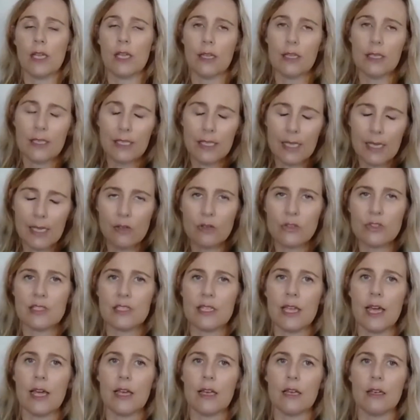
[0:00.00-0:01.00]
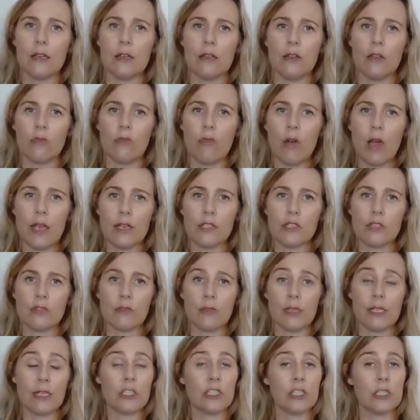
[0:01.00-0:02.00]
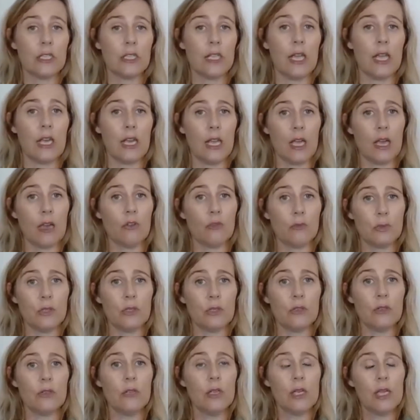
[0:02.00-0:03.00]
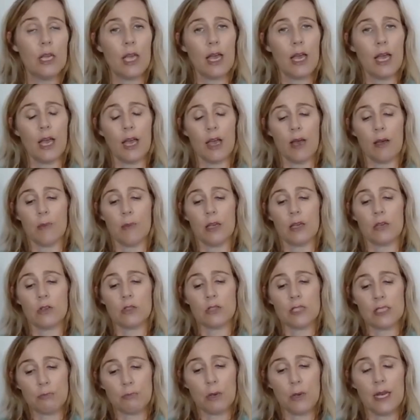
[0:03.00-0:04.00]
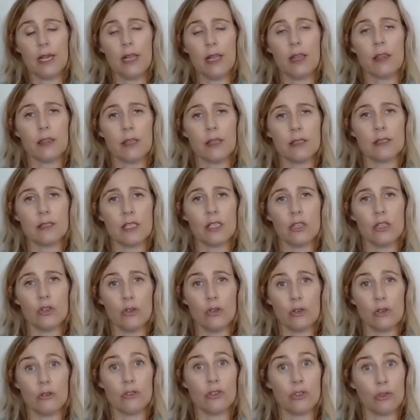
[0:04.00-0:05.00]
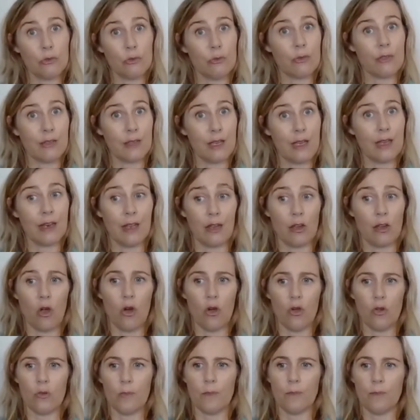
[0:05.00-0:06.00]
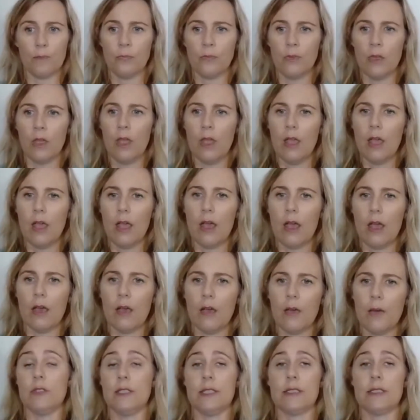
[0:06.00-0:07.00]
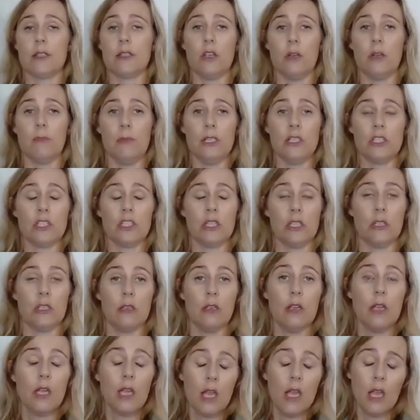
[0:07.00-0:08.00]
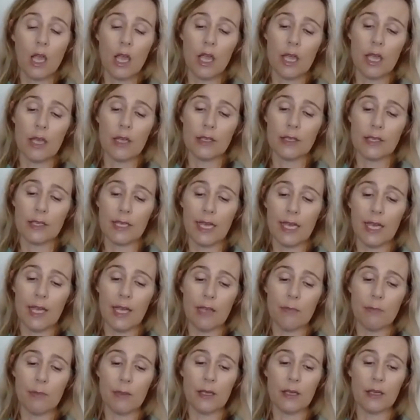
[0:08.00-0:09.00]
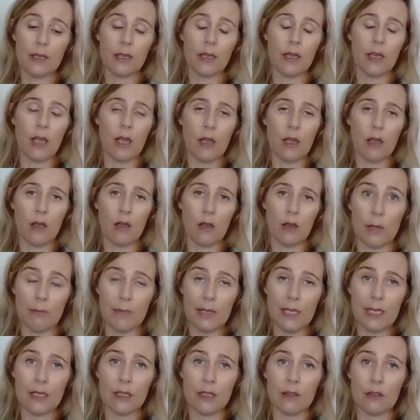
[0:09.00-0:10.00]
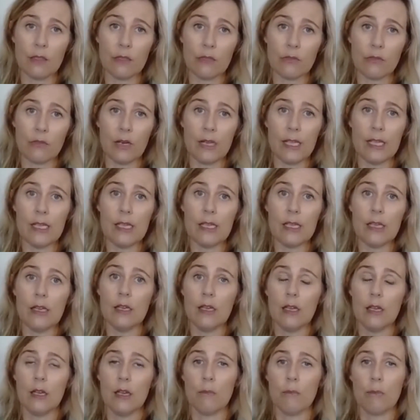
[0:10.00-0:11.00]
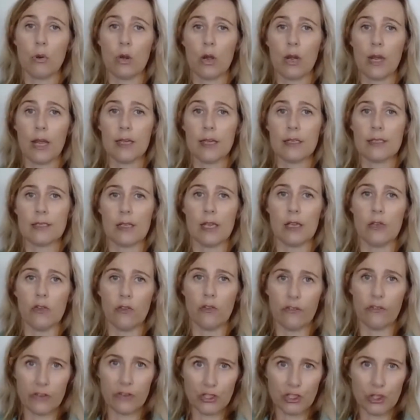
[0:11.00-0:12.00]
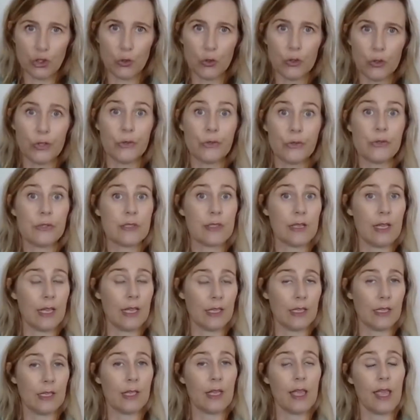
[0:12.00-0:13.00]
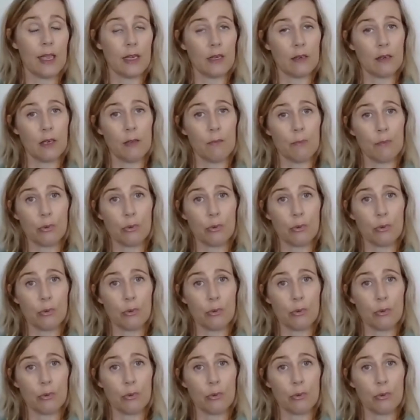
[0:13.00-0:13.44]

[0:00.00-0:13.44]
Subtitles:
and we can get you started in the right direction and help you, because there's plenty of things that you can do with that at home. Oh, and I was just going to mention keeping your omega-3 products like your fish oils and